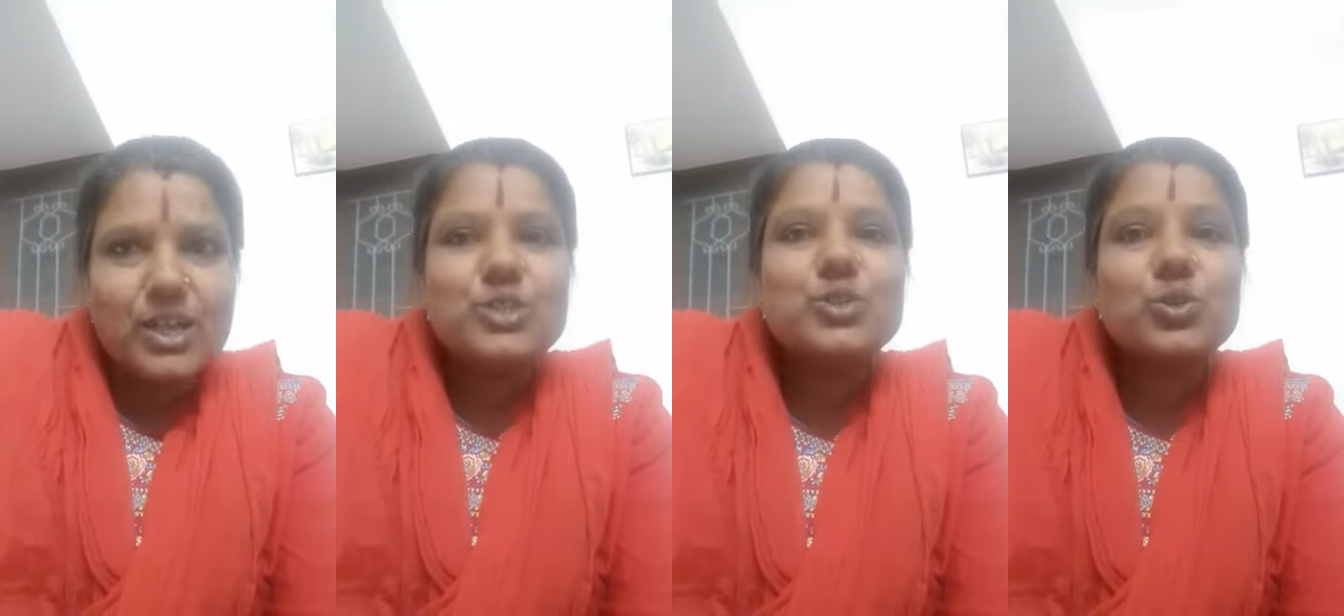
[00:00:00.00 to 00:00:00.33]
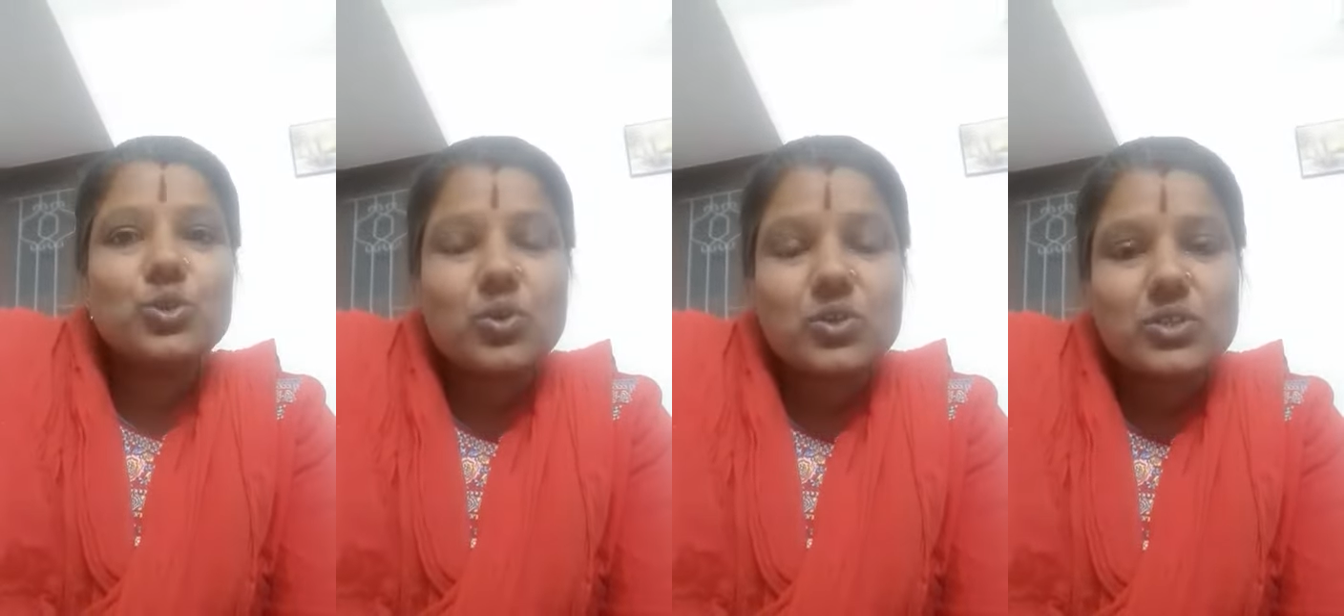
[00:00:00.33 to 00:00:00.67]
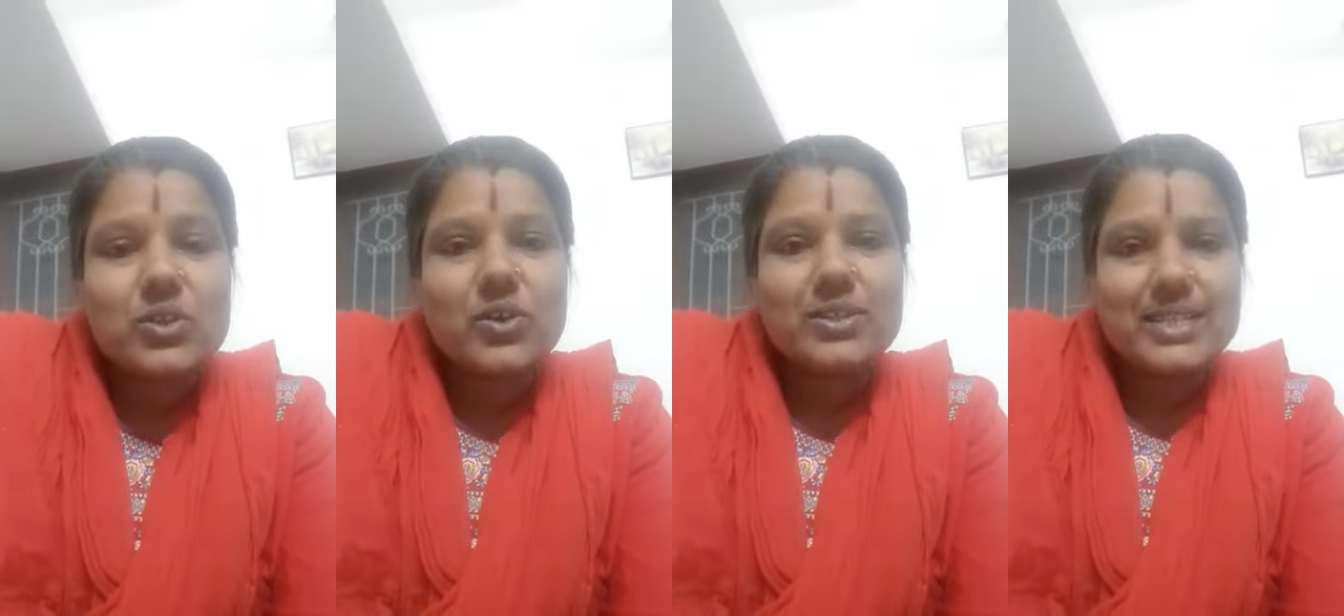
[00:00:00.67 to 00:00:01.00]
to close
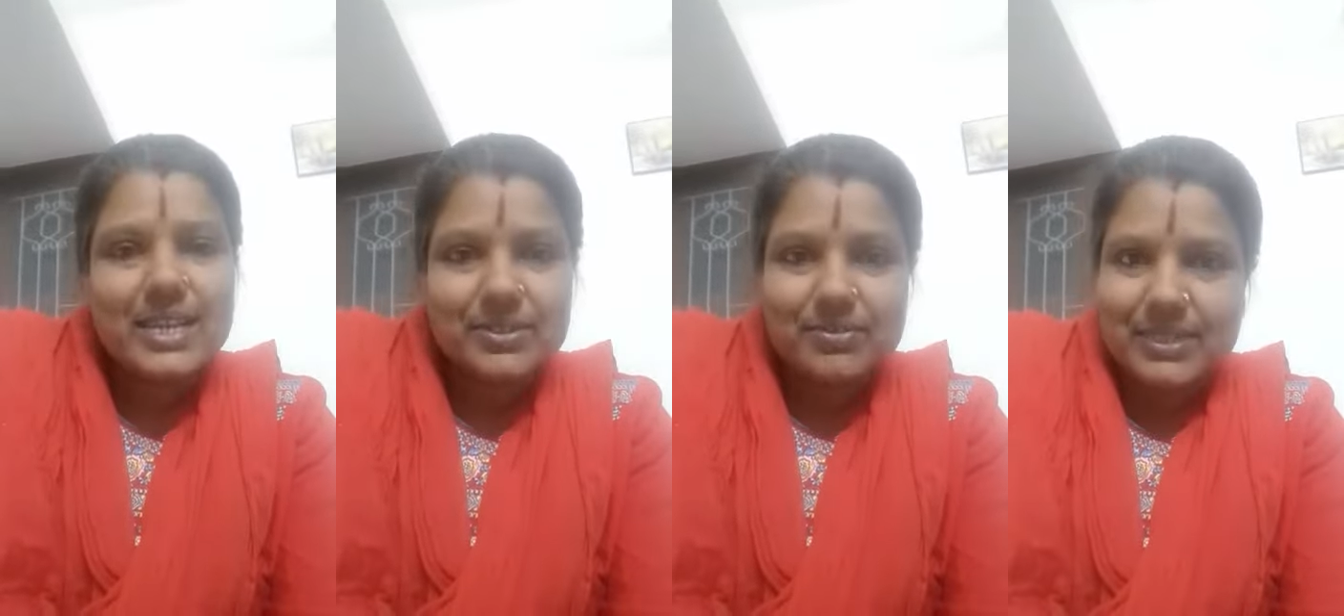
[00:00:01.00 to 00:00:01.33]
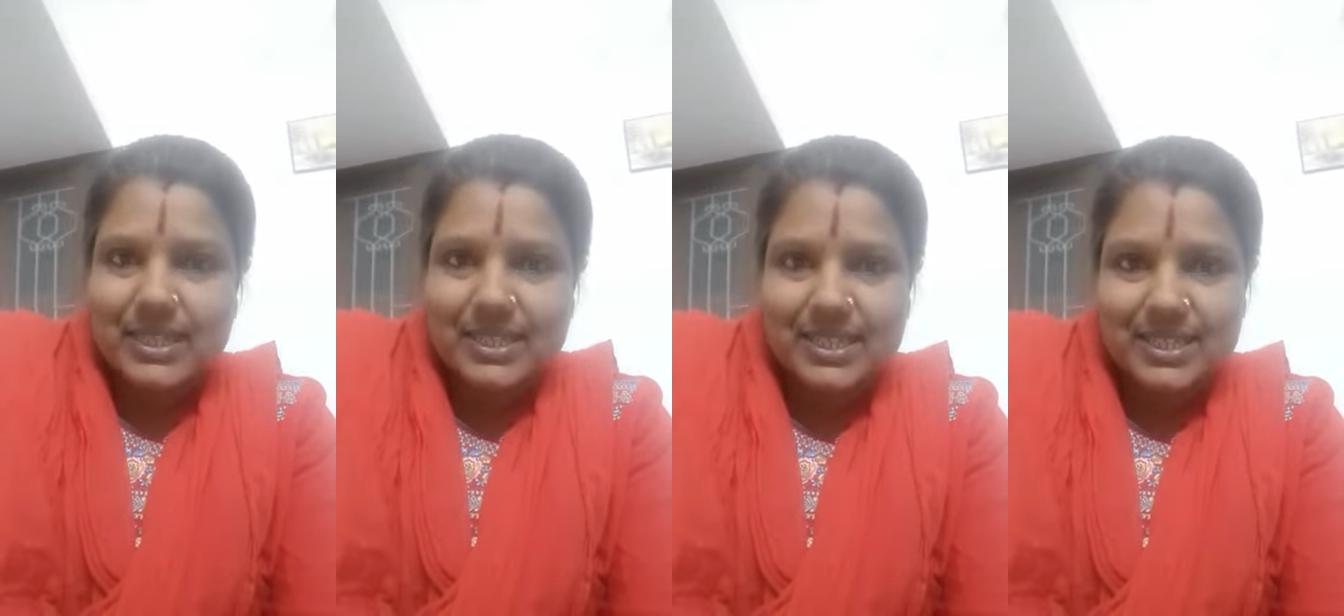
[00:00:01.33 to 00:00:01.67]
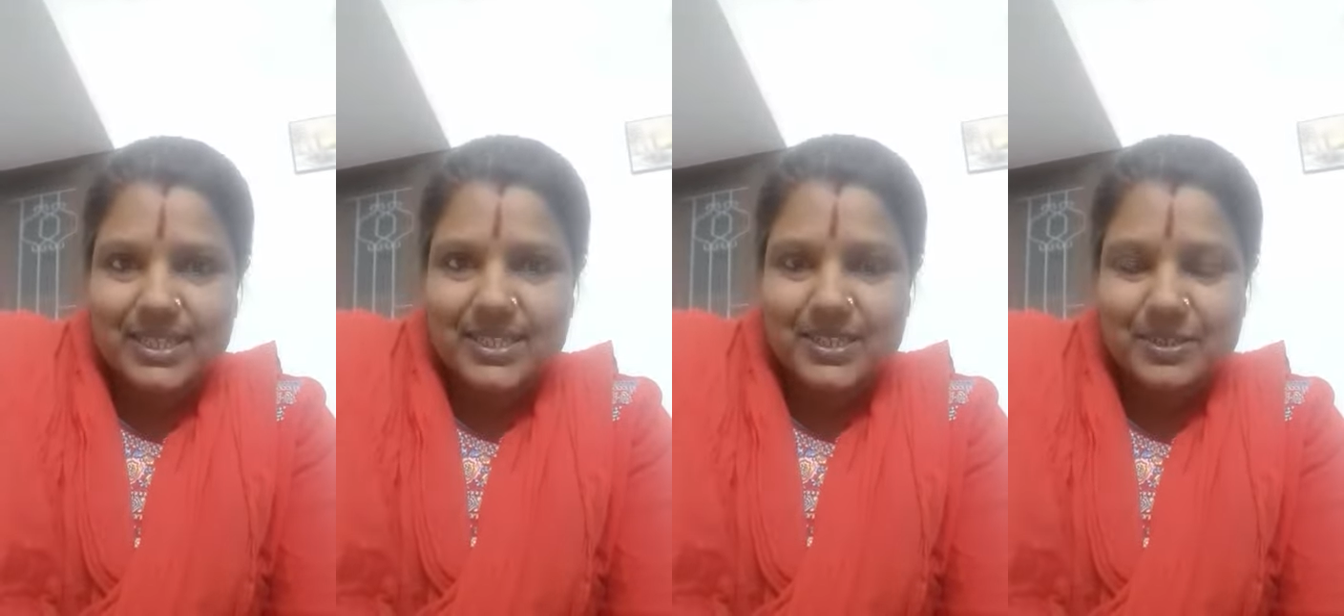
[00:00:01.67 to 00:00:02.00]
contact with
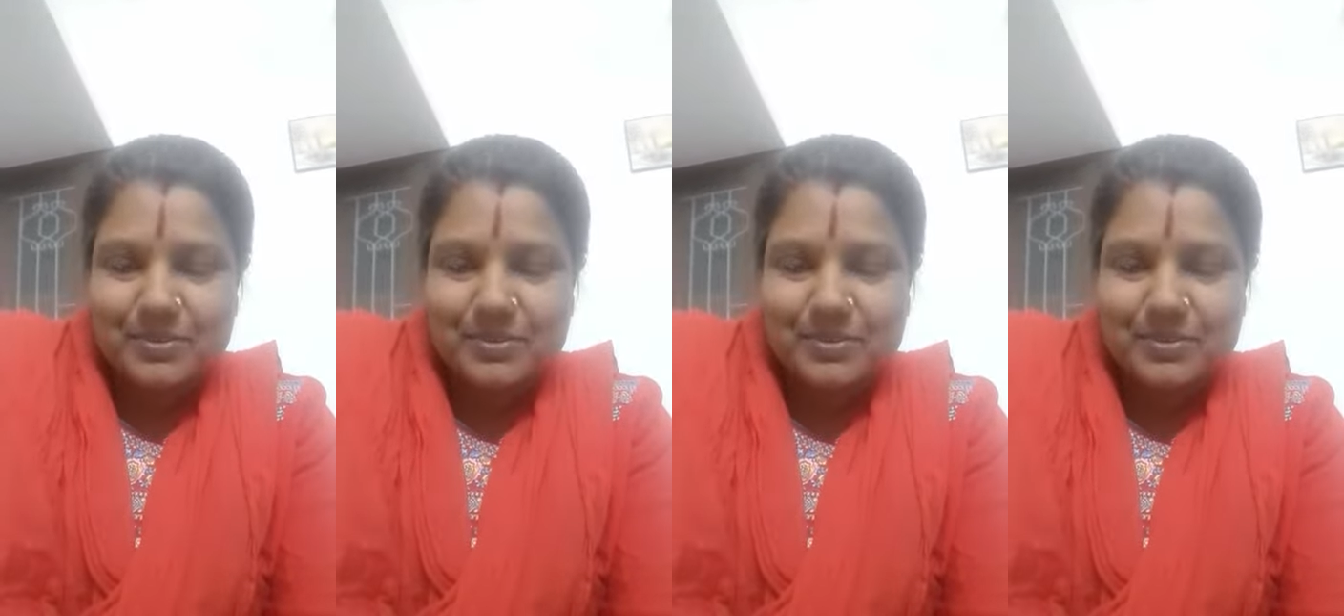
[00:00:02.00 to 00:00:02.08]
others.